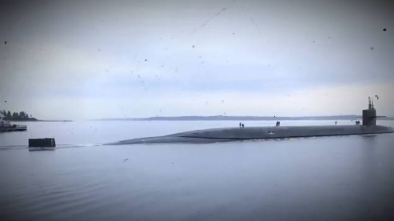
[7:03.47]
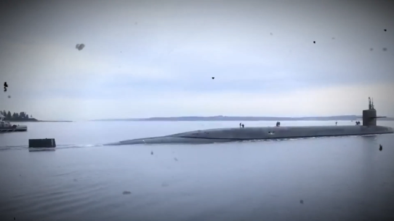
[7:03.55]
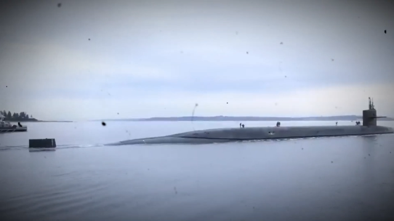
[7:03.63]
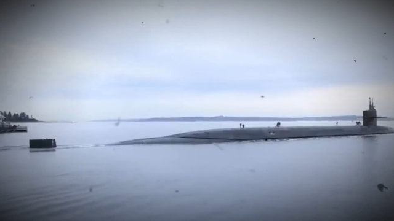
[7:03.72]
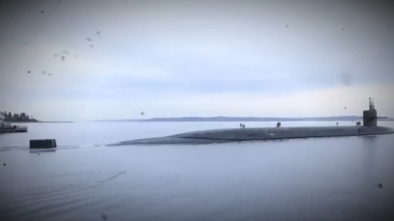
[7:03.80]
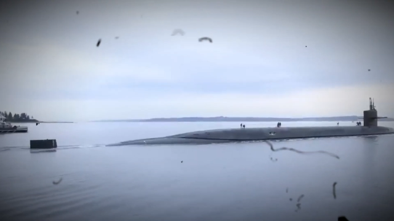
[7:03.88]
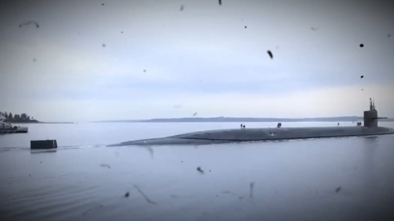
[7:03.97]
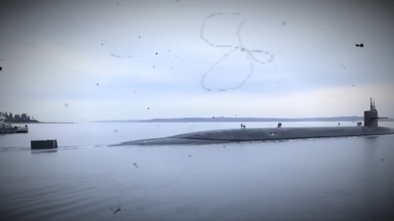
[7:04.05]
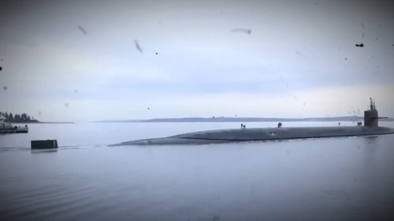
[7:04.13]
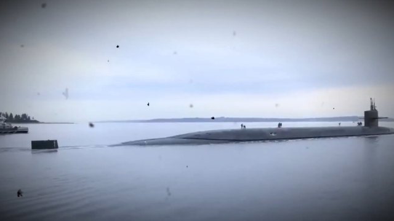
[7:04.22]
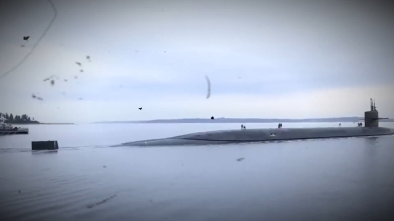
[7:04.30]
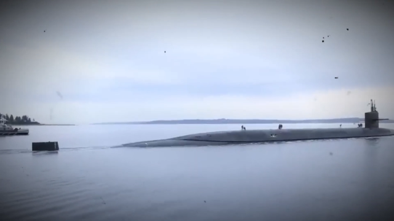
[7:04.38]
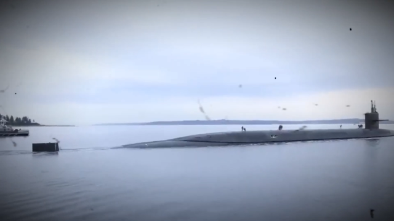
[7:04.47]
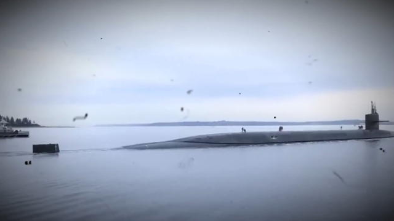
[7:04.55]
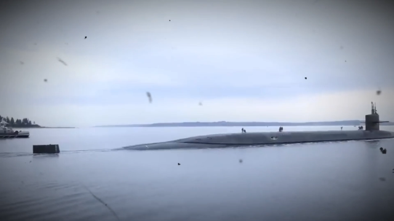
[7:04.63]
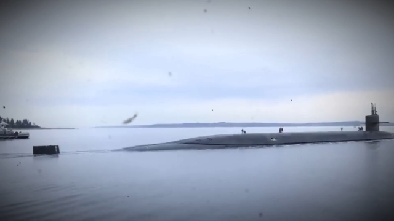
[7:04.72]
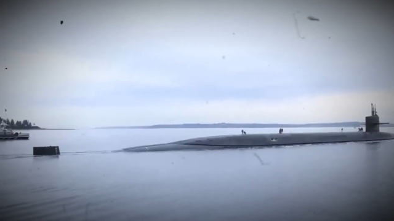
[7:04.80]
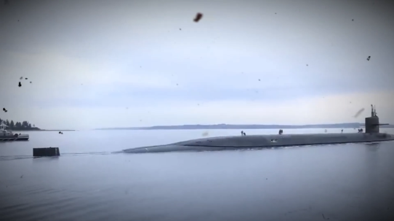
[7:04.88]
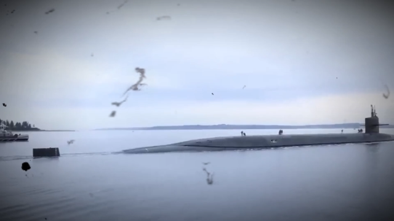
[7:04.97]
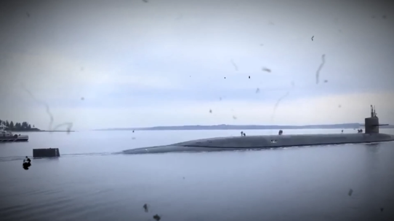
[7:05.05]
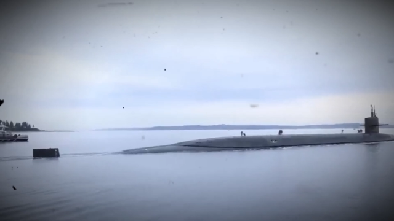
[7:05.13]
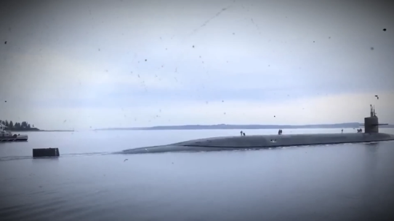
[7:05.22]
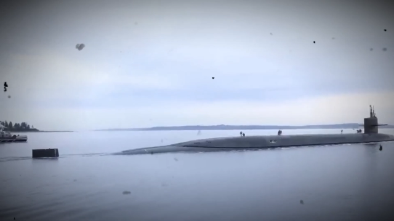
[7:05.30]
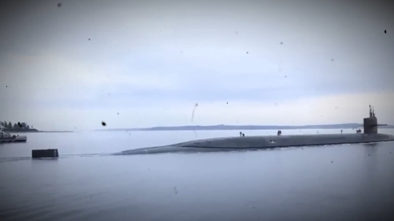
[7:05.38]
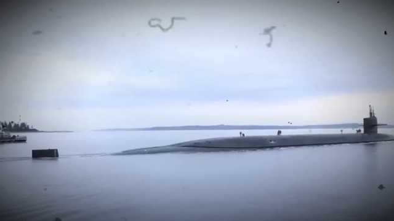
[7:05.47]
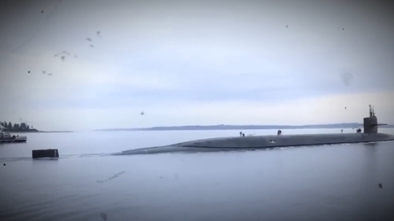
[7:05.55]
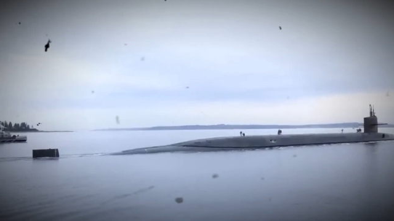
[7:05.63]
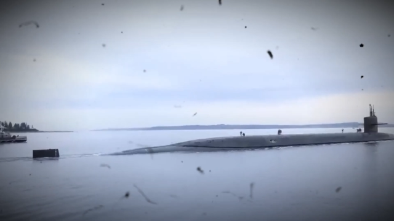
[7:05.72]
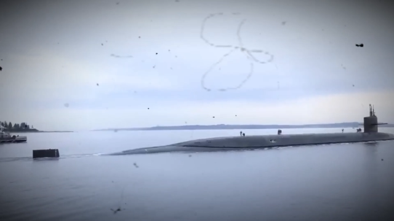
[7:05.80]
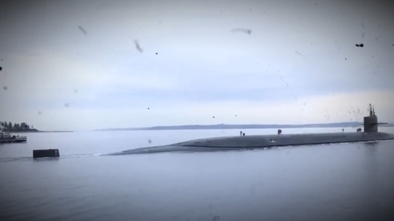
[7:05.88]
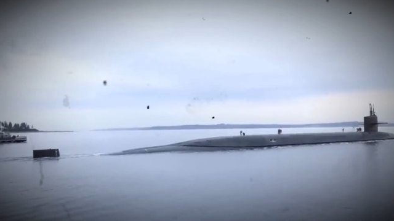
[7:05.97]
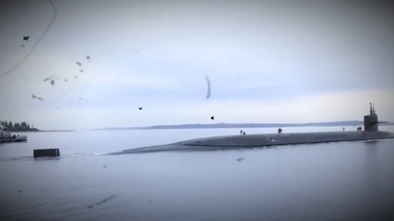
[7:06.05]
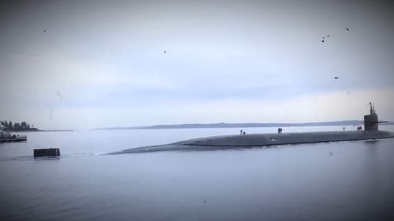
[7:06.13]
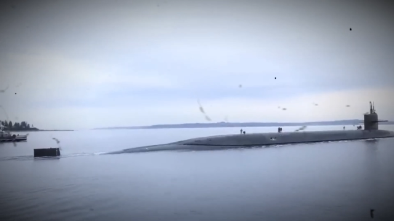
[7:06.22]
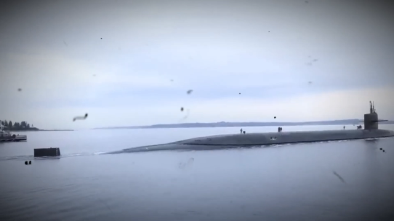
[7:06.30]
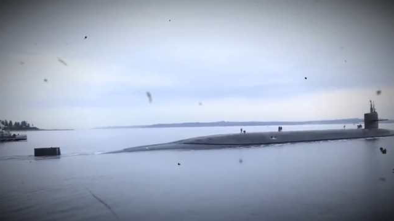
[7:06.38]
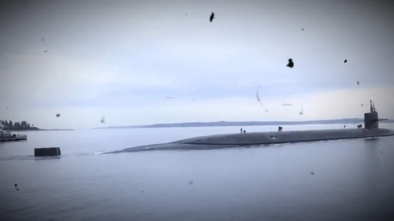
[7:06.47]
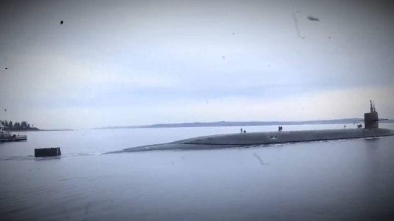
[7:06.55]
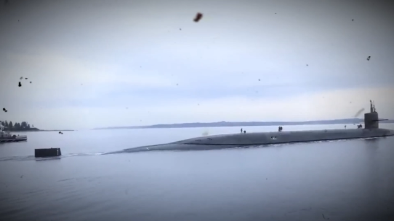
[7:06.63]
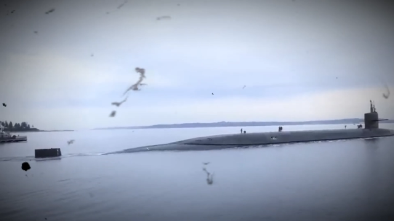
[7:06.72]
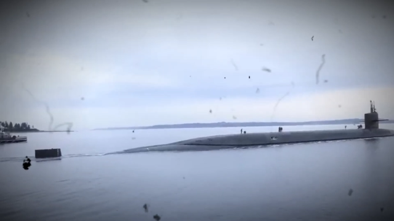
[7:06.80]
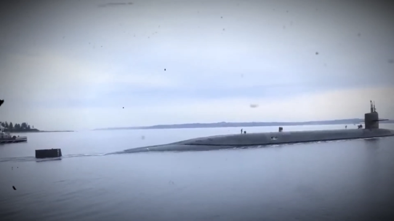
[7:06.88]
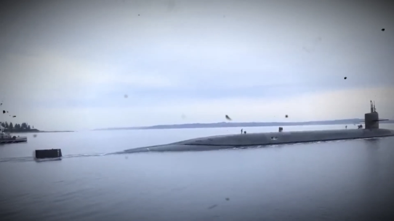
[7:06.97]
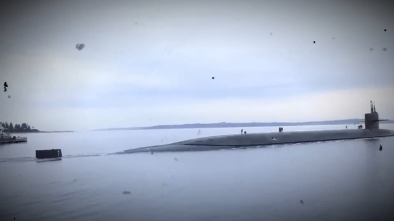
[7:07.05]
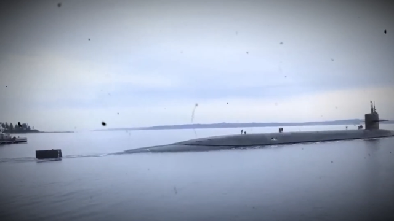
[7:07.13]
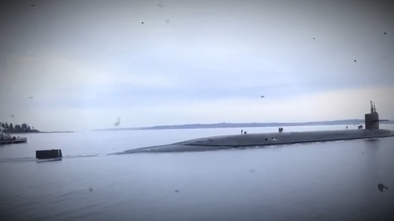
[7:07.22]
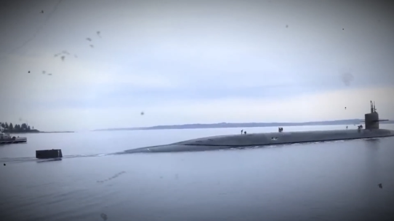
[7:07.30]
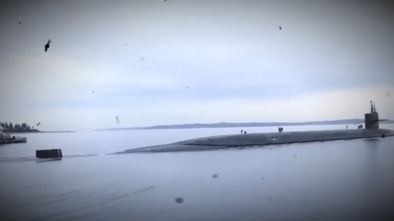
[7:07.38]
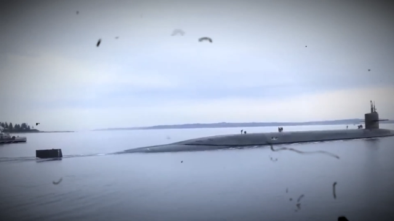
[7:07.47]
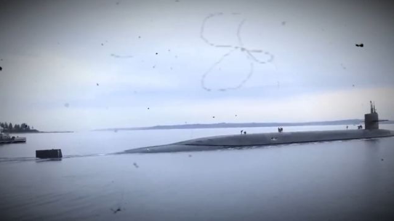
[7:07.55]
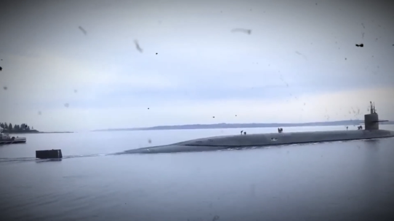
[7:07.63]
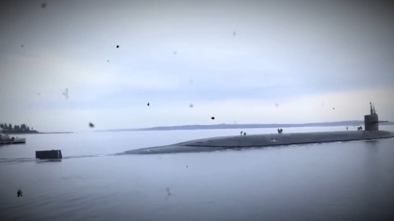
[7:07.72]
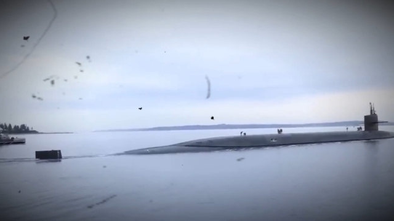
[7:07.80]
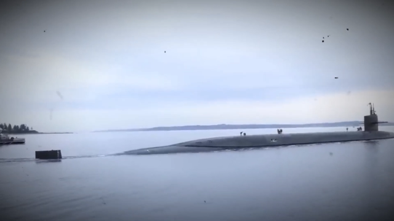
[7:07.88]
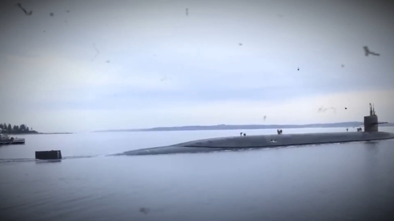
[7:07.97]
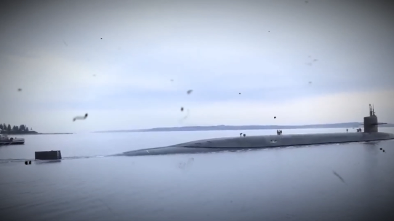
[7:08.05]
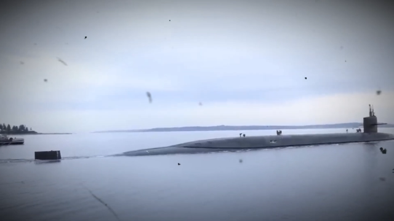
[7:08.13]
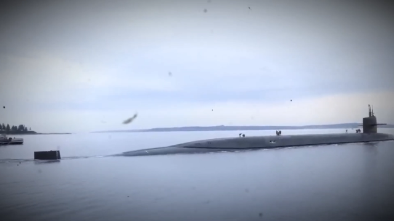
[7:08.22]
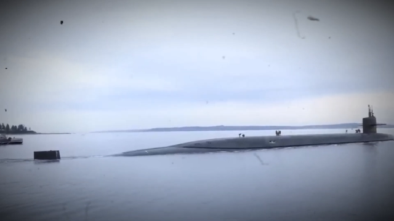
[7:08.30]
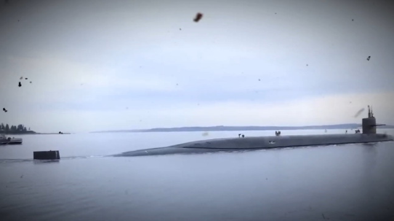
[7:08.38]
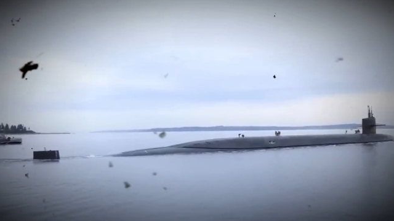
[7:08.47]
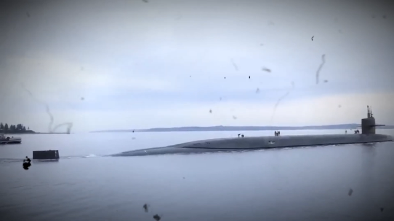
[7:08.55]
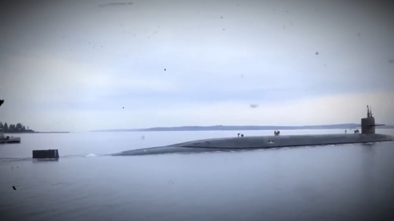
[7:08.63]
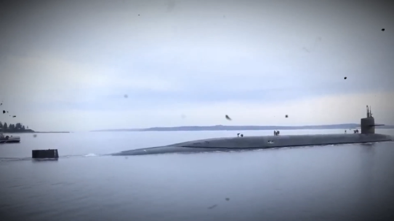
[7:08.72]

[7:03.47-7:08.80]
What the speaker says: (no speaker visible)